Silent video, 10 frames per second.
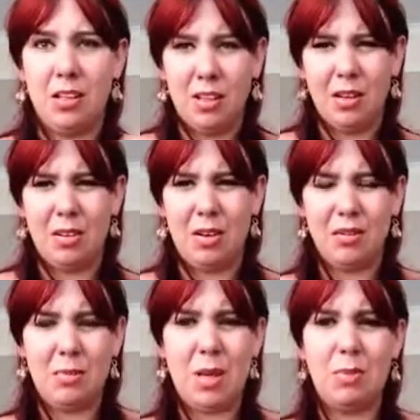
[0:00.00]
You know,
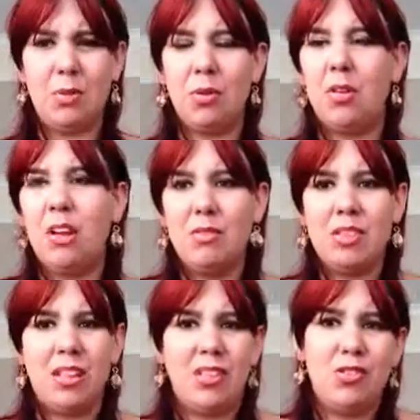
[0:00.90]
people thought I was
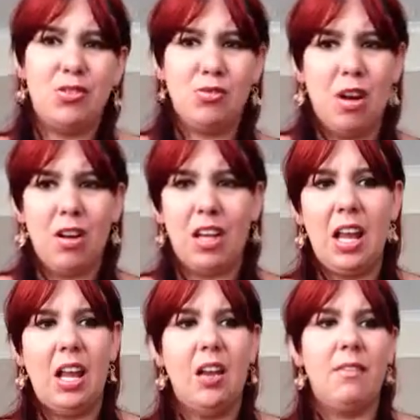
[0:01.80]
like a
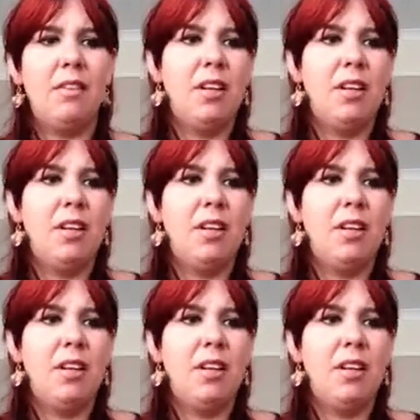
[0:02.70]
druggie, and